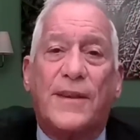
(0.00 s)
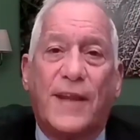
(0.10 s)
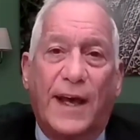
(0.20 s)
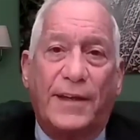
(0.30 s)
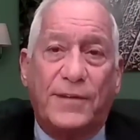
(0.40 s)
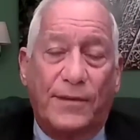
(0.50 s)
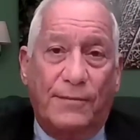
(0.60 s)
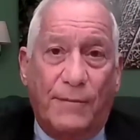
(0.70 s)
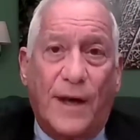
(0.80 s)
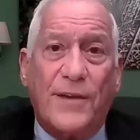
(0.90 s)
That
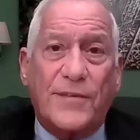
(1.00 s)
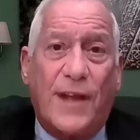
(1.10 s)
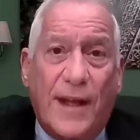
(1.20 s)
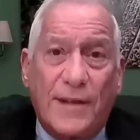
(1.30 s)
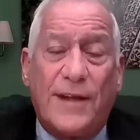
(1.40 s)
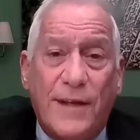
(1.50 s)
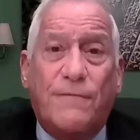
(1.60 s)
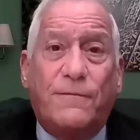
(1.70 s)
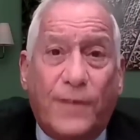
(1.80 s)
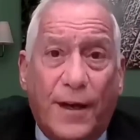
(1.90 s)
Musk said he
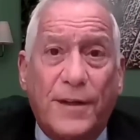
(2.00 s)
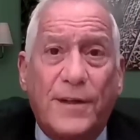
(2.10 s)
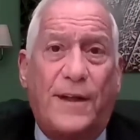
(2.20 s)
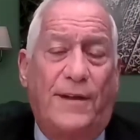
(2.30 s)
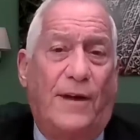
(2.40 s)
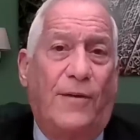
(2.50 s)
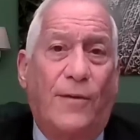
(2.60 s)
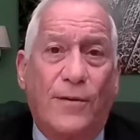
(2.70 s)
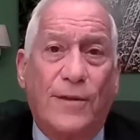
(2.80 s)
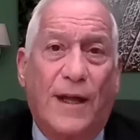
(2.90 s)
funded a
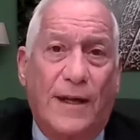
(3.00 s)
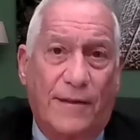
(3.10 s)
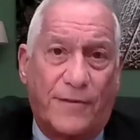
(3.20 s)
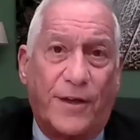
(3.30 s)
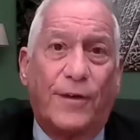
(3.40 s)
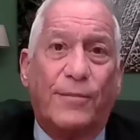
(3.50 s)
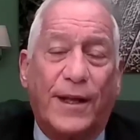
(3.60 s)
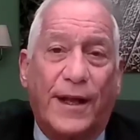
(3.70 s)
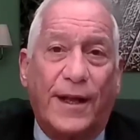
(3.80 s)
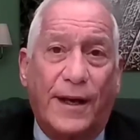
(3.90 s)
whole lot of the
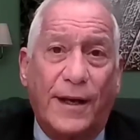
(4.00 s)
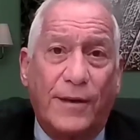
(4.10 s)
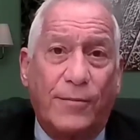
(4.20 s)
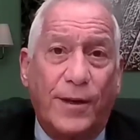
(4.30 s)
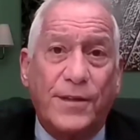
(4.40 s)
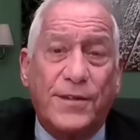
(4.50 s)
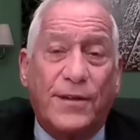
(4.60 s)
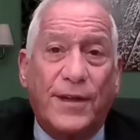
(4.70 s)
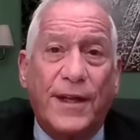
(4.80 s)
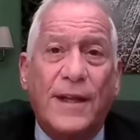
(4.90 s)
OpenAI
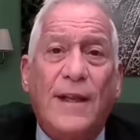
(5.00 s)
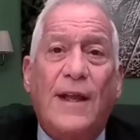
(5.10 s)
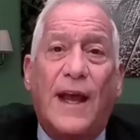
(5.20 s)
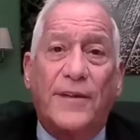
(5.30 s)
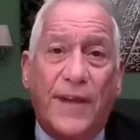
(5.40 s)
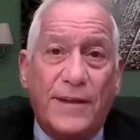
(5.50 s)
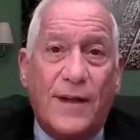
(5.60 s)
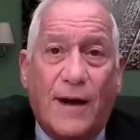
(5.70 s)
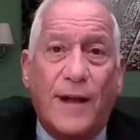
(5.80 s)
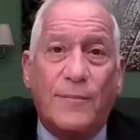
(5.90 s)
originally as a
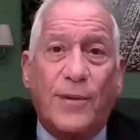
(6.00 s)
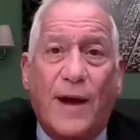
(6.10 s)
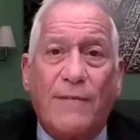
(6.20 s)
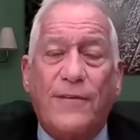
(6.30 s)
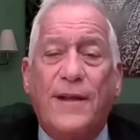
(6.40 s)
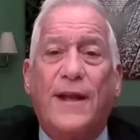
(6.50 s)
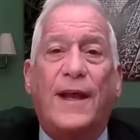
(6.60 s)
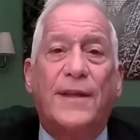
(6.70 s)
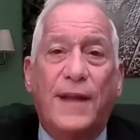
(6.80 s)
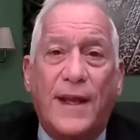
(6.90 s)
nonprofit,
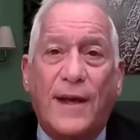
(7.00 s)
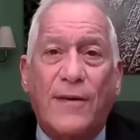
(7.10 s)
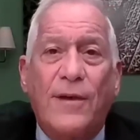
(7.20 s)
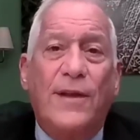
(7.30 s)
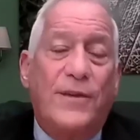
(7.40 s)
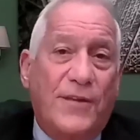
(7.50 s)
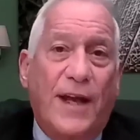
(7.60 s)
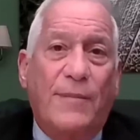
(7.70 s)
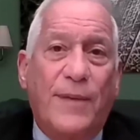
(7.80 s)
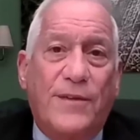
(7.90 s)
and now
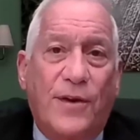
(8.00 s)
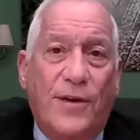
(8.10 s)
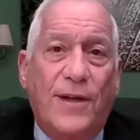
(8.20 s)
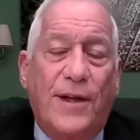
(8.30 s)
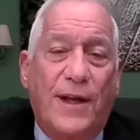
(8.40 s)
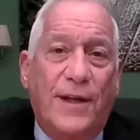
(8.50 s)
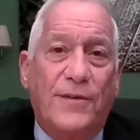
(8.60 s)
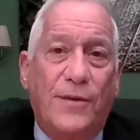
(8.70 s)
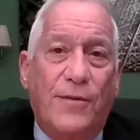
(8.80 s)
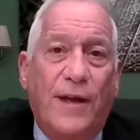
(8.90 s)
Sam had turned it
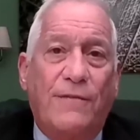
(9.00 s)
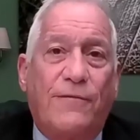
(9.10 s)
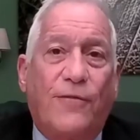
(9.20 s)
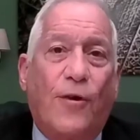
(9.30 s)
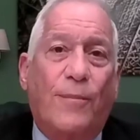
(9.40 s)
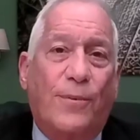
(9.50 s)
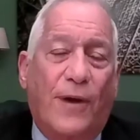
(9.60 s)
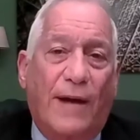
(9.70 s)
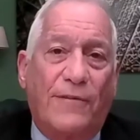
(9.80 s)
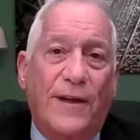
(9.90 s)
into a
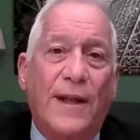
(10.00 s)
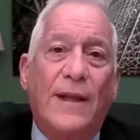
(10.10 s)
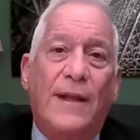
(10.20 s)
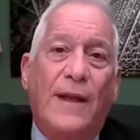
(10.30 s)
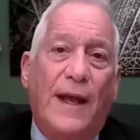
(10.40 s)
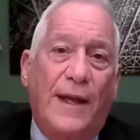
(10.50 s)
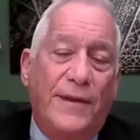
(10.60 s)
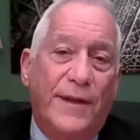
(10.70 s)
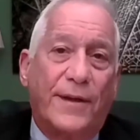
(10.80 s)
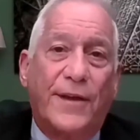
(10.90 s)
for-profit. And
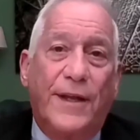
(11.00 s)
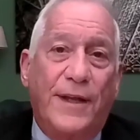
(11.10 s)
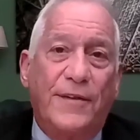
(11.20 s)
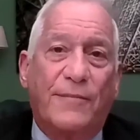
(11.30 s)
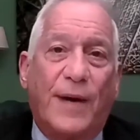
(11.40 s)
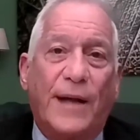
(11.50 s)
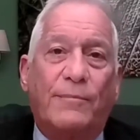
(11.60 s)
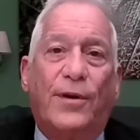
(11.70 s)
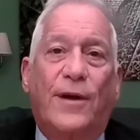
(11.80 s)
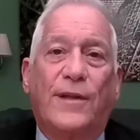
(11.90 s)
near the end of my
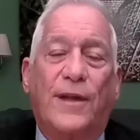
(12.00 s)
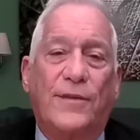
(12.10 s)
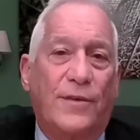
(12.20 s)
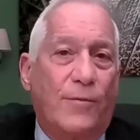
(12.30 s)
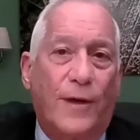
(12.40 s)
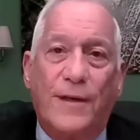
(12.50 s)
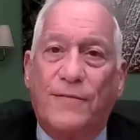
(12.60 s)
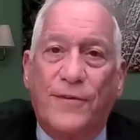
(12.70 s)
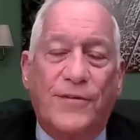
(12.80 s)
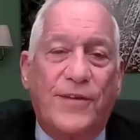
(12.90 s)
book, there's a
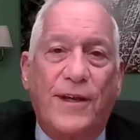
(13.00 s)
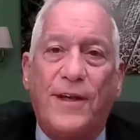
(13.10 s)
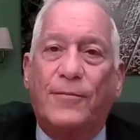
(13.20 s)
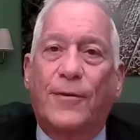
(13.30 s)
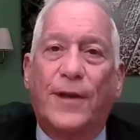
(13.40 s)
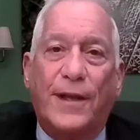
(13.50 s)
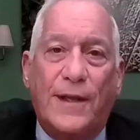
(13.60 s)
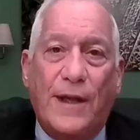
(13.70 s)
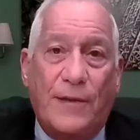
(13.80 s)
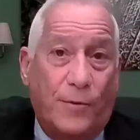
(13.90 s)
wonderful scene
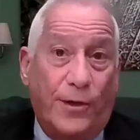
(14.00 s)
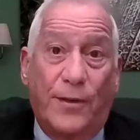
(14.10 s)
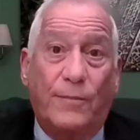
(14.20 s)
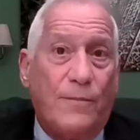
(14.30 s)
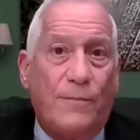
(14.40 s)
where